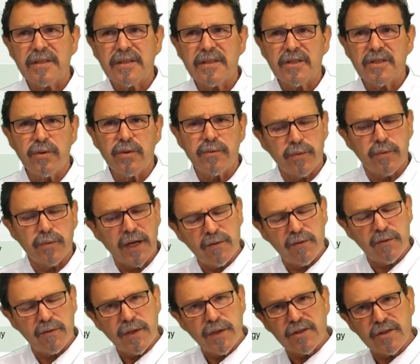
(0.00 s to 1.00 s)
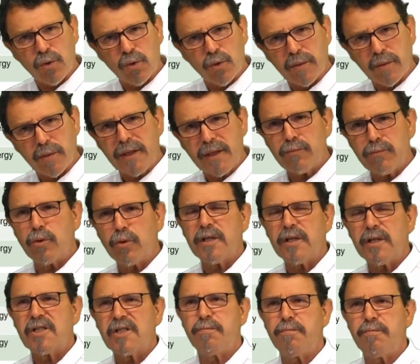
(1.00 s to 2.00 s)
So we talk about more
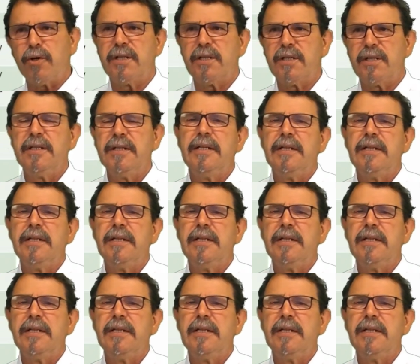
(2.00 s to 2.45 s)
a spot,